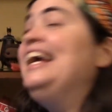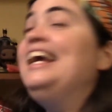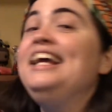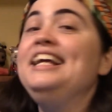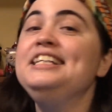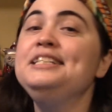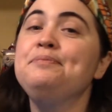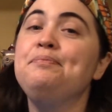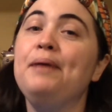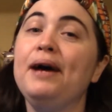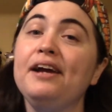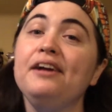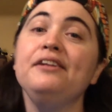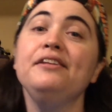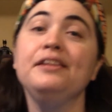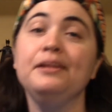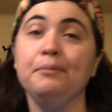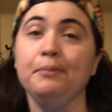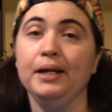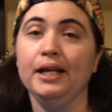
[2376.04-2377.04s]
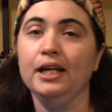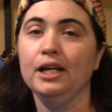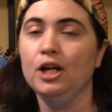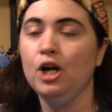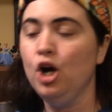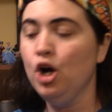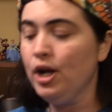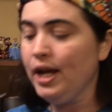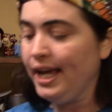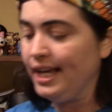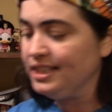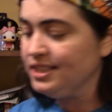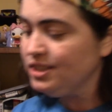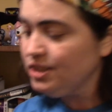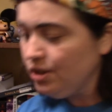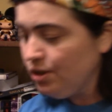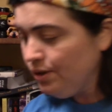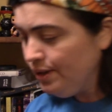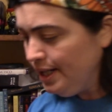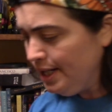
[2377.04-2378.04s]
He's better than me. Okay,
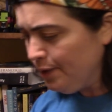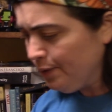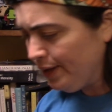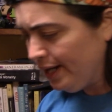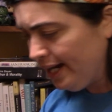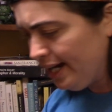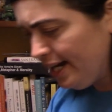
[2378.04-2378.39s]
so anyway,